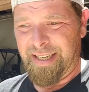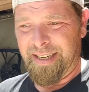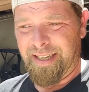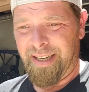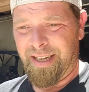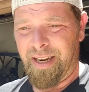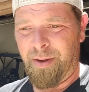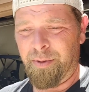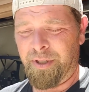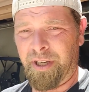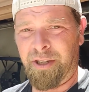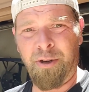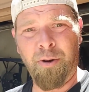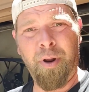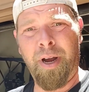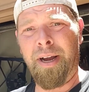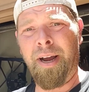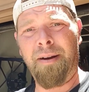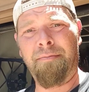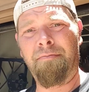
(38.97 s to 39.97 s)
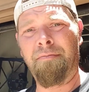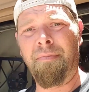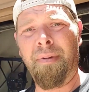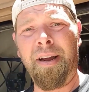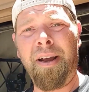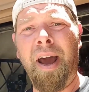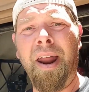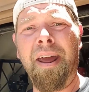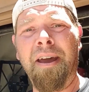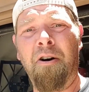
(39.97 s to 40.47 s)
And he was like, dude, I got, I
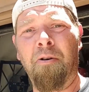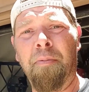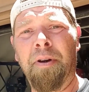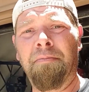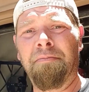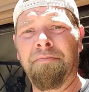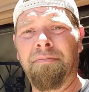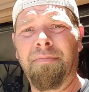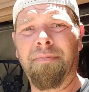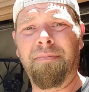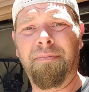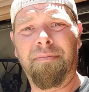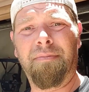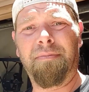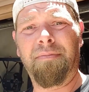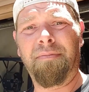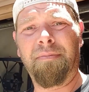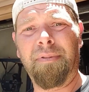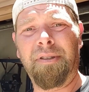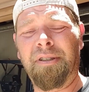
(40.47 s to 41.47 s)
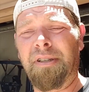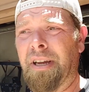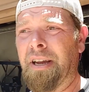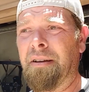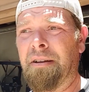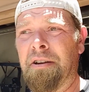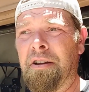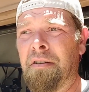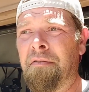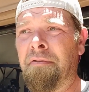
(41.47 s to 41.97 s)
got a helmet. I was like,
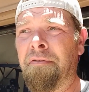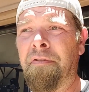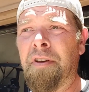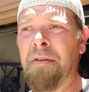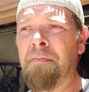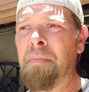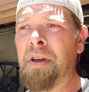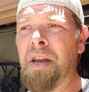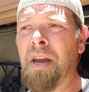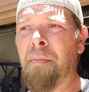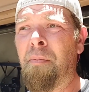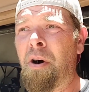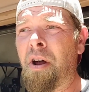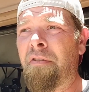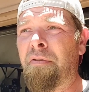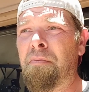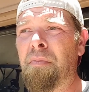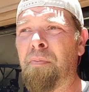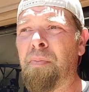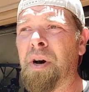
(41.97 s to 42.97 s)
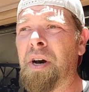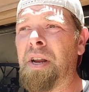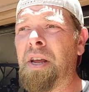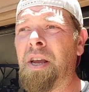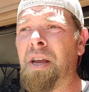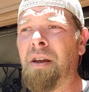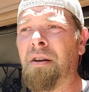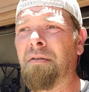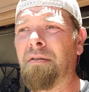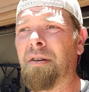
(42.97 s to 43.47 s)
it doesn't fit me. I bought it from a
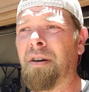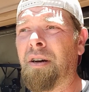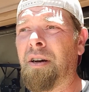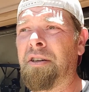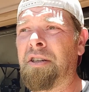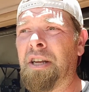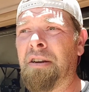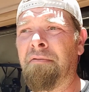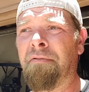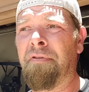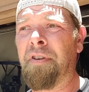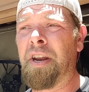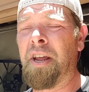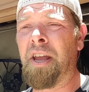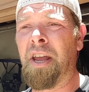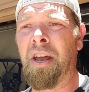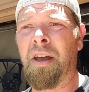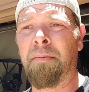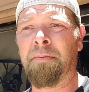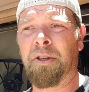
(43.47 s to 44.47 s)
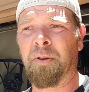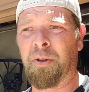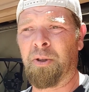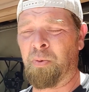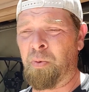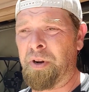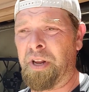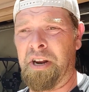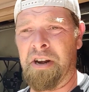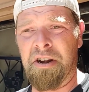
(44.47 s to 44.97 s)
buddy. Uh, it didn't fit him. So it's
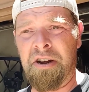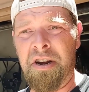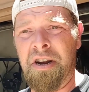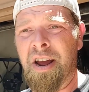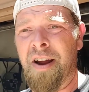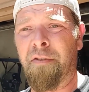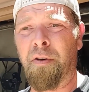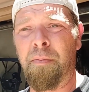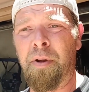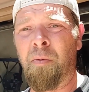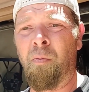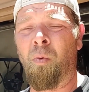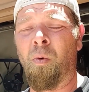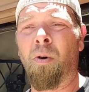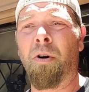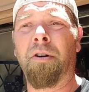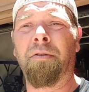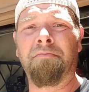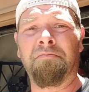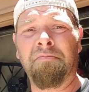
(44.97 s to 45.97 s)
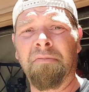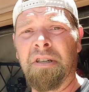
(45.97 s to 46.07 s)
really never been worn.